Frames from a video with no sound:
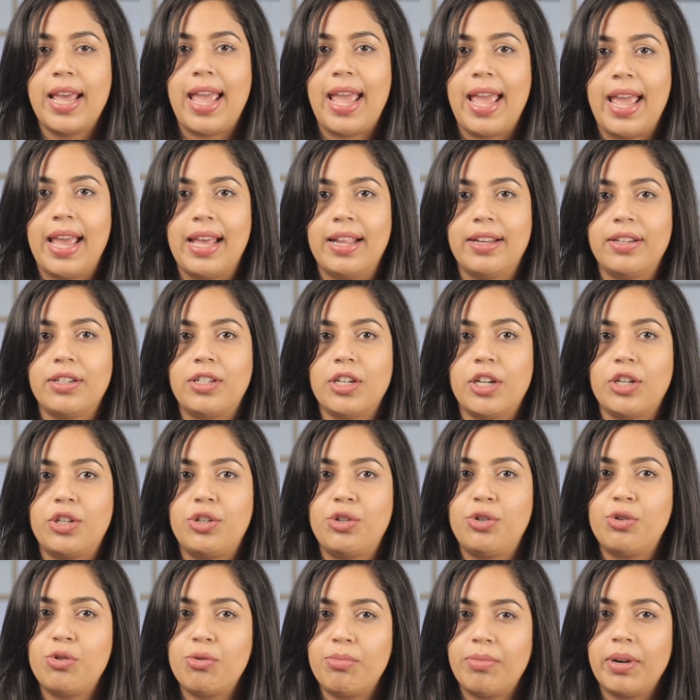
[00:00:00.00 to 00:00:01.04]
and a
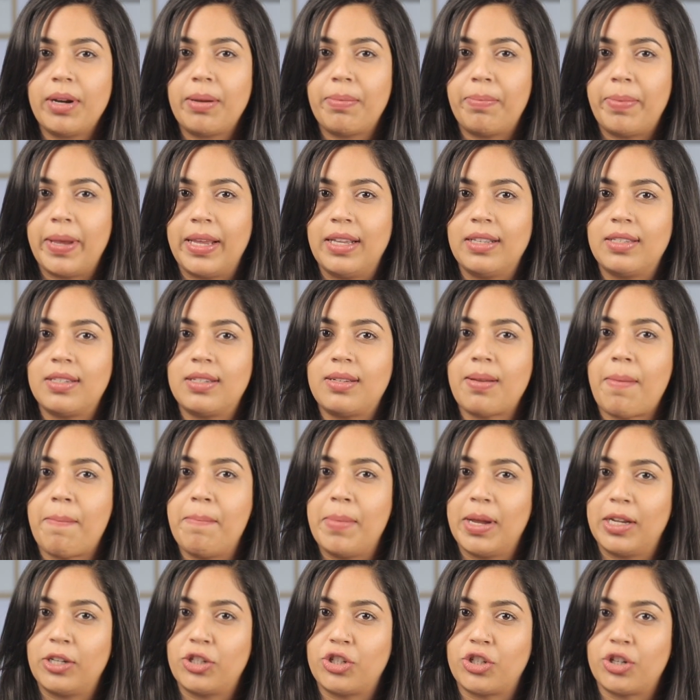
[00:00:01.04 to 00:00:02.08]
turmeric-based
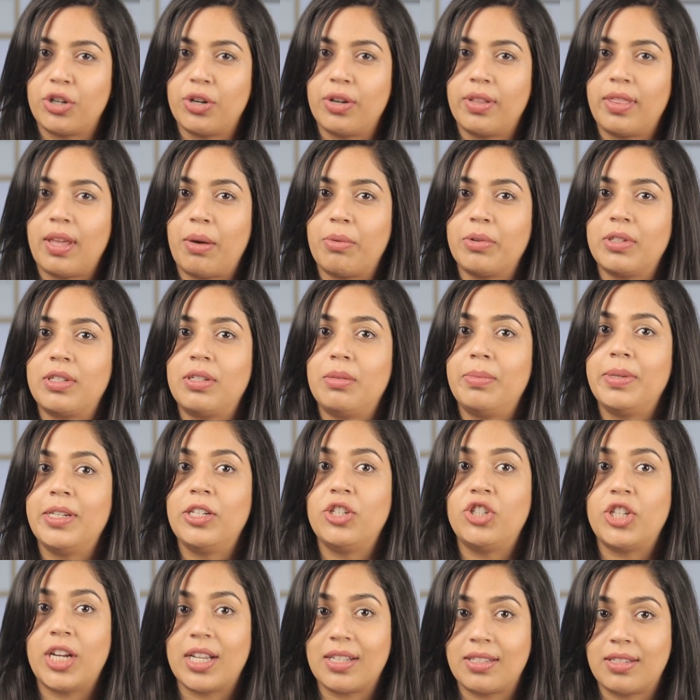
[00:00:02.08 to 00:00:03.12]
mixture that was to be
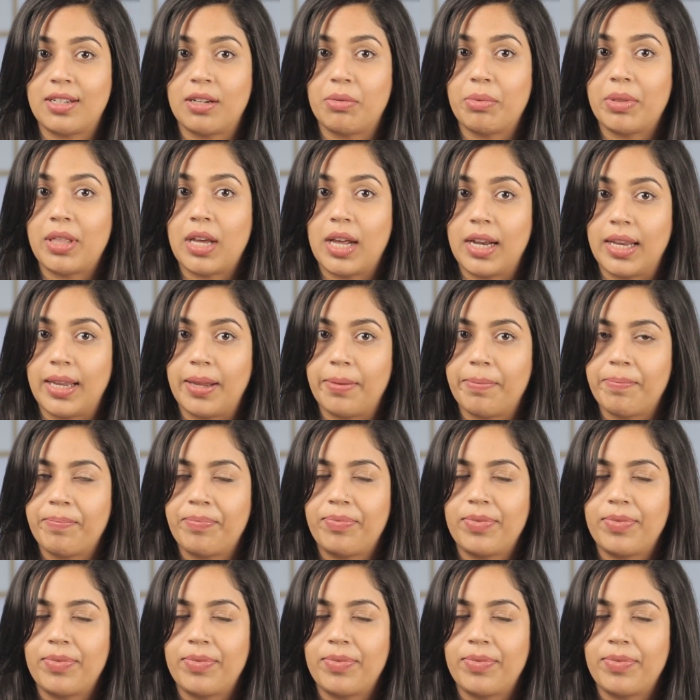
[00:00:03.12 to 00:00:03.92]
ingested with honey.